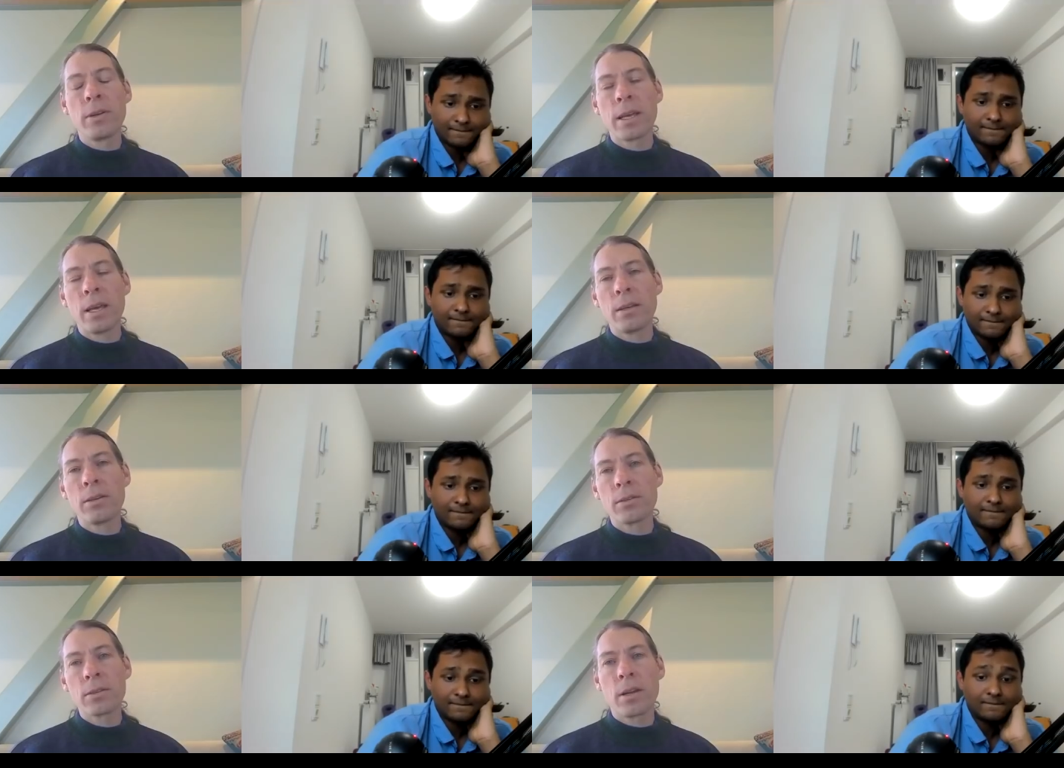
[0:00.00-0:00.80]
Speaker 1: and
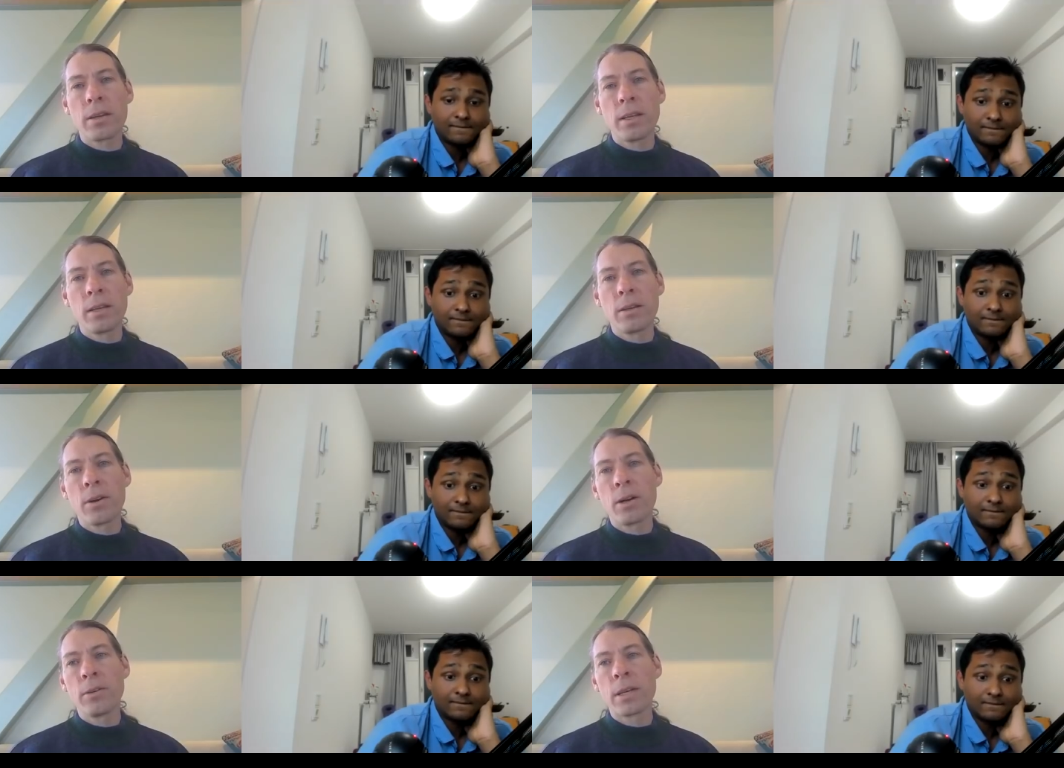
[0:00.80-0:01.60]
ketu it's called healing
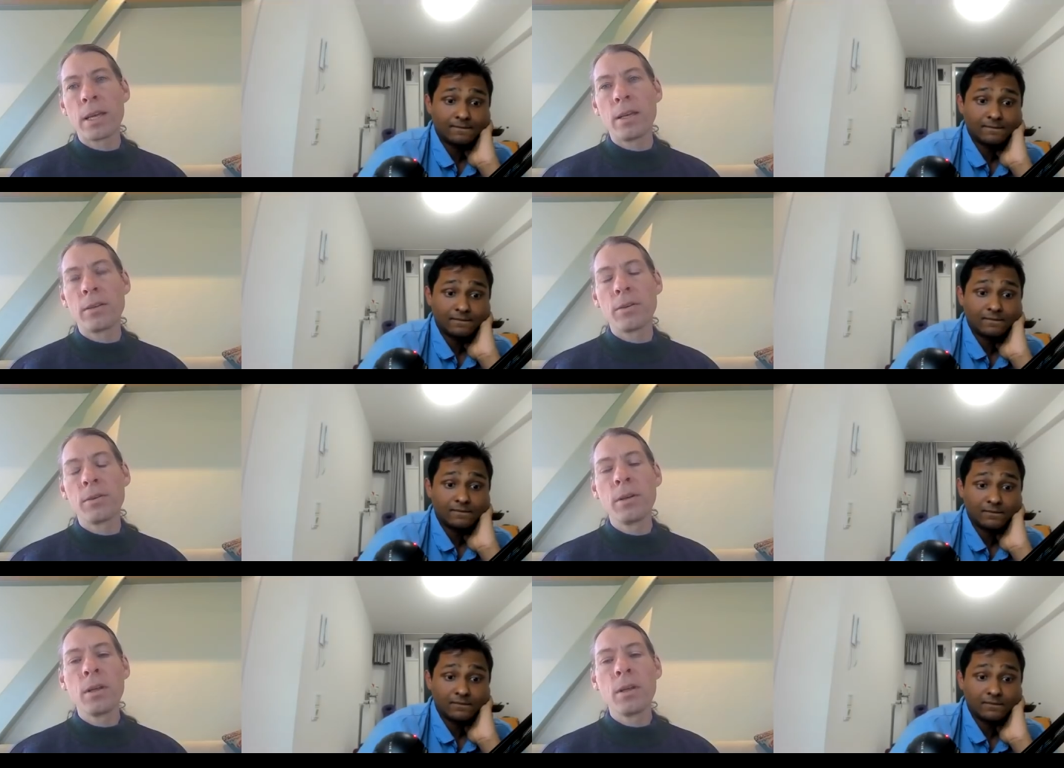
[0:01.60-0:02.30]
rahu and ketu